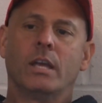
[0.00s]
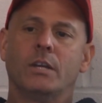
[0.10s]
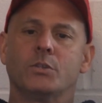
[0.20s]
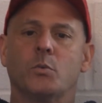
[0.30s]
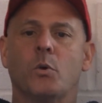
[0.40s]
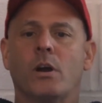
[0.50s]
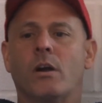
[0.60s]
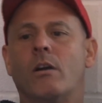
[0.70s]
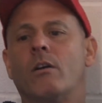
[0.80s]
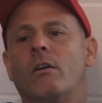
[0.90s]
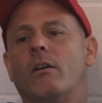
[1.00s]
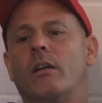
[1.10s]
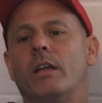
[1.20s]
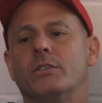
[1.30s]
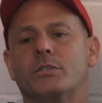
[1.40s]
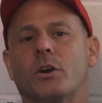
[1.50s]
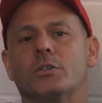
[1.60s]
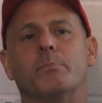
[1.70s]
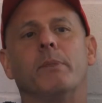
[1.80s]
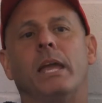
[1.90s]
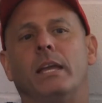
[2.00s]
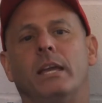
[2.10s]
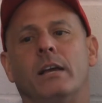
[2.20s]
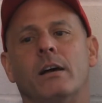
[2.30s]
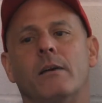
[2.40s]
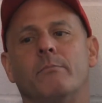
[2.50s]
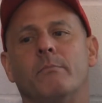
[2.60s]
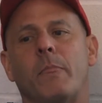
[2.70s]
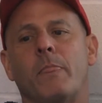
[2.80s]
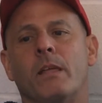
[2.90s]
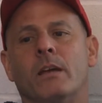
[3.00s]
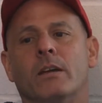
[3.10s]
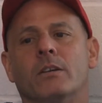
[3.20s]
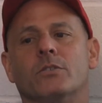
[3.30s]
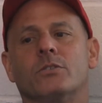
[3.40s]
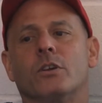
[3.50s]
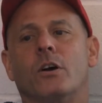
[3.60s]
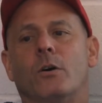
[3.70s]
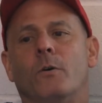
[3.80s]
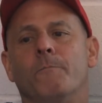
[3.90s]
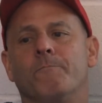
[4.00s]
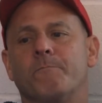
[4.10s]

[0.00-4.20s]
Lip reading: is where it starts banking up. So